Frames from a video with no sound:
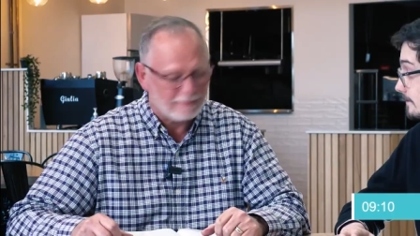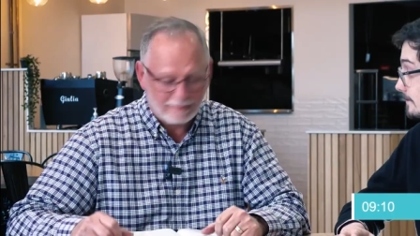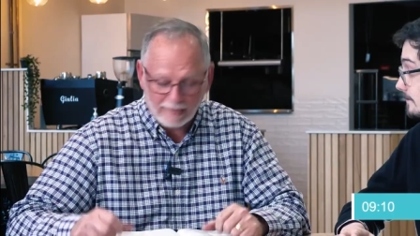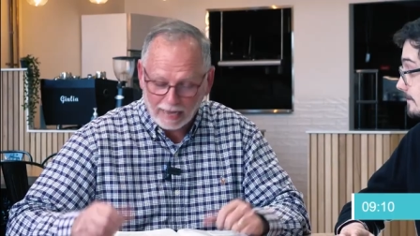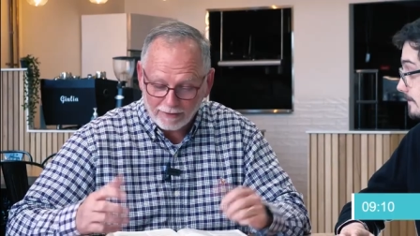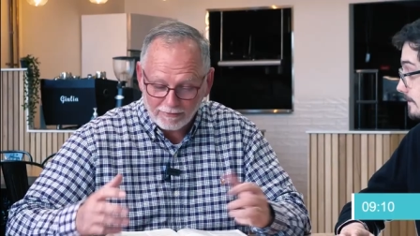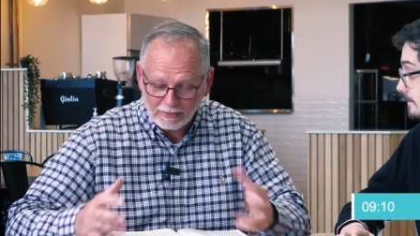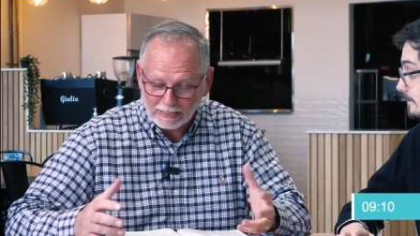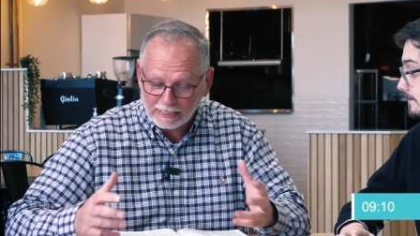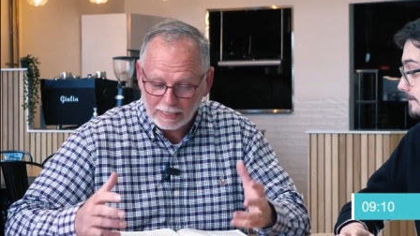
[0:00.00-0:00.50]

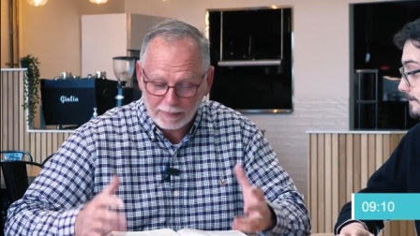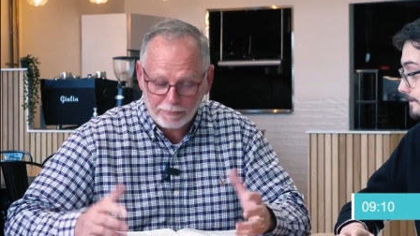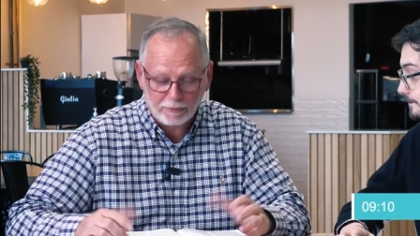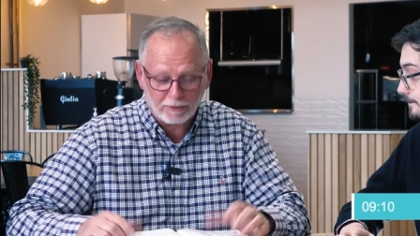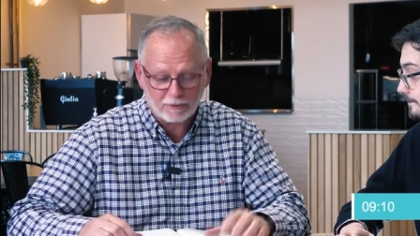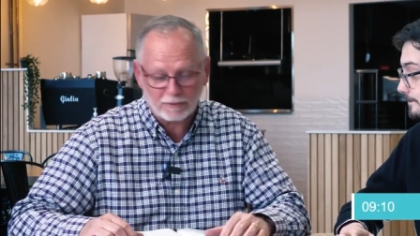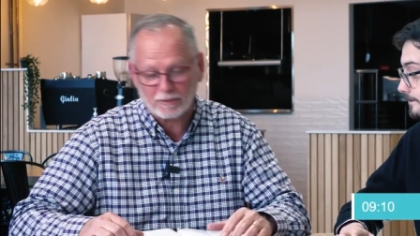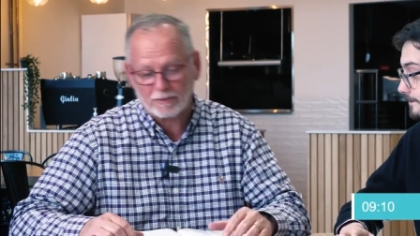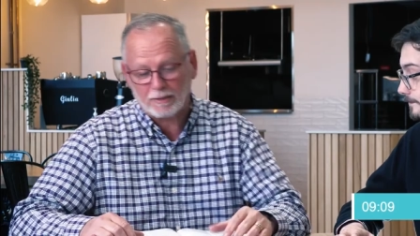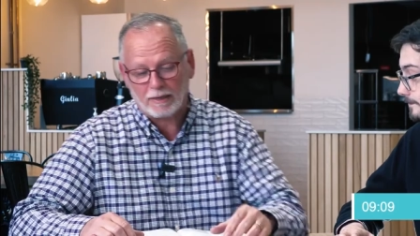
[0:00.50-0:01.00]
Diving
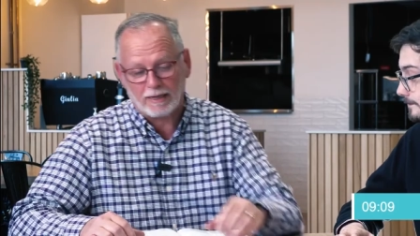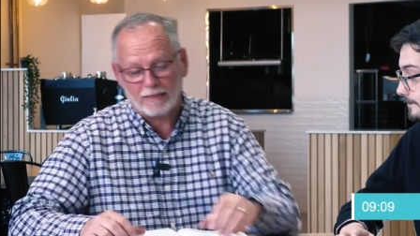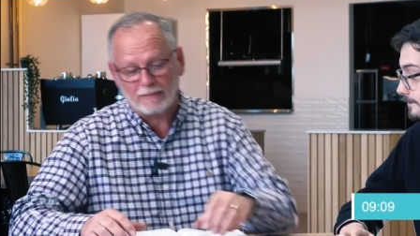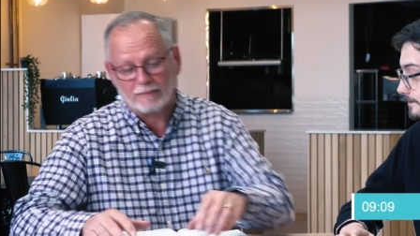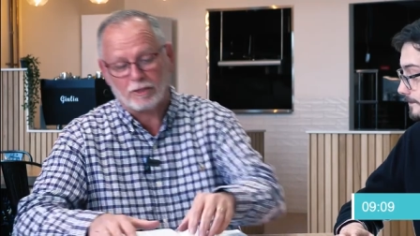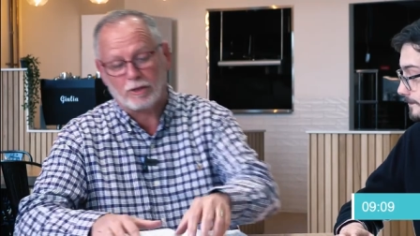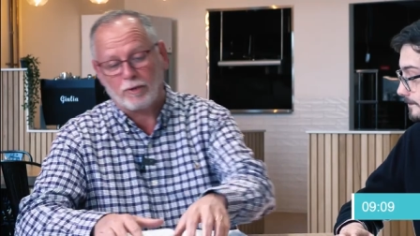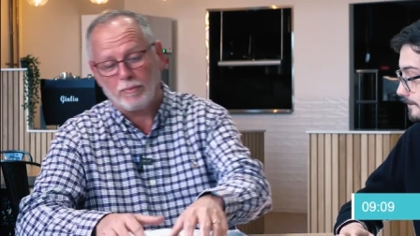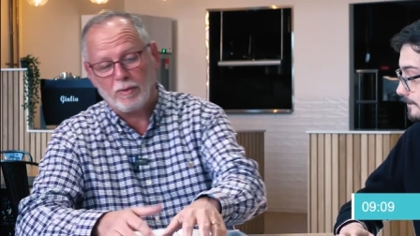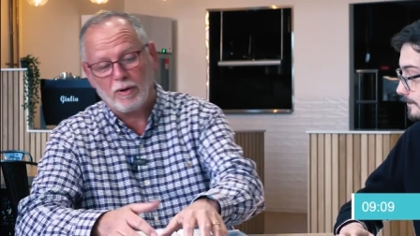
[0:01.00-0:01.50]
deeper
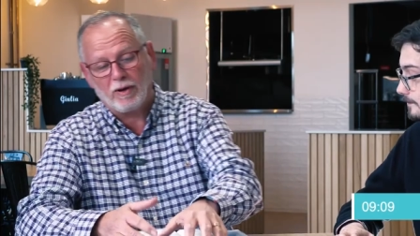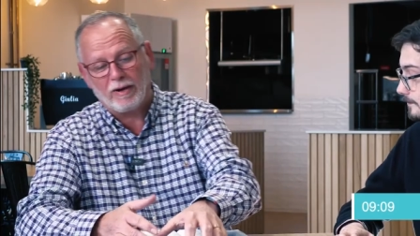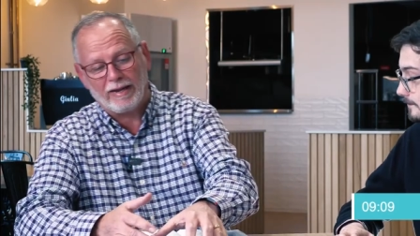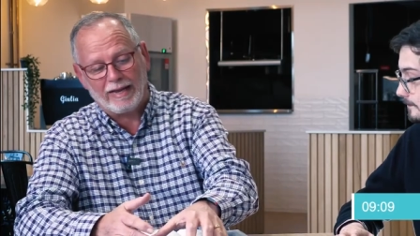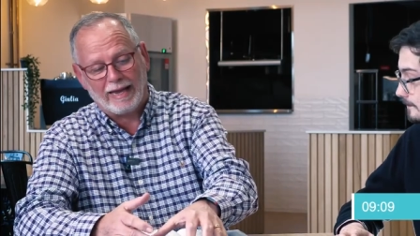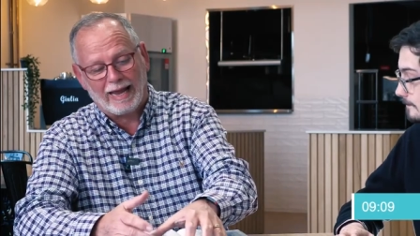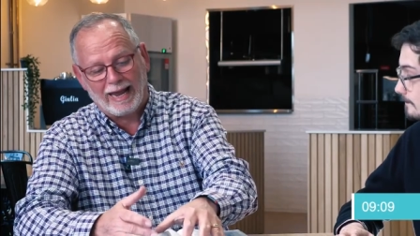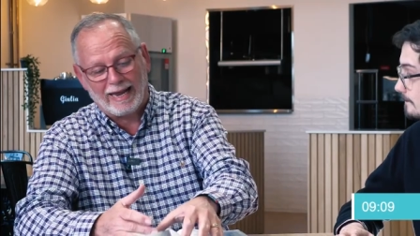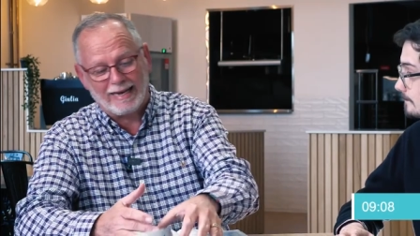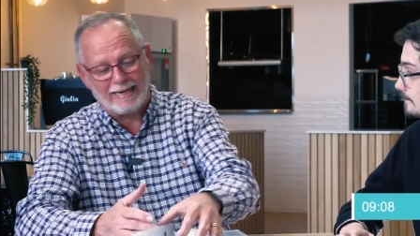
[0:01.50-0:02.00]
as a
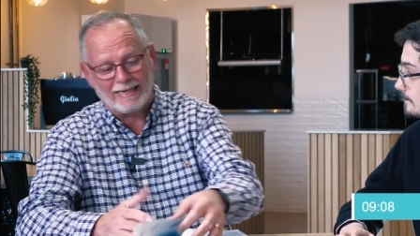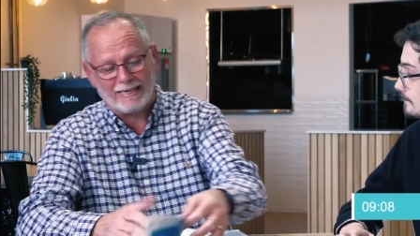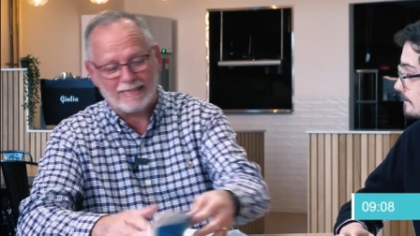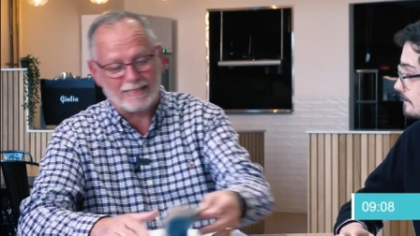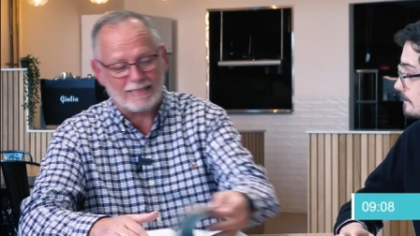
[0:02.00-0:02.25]
community, and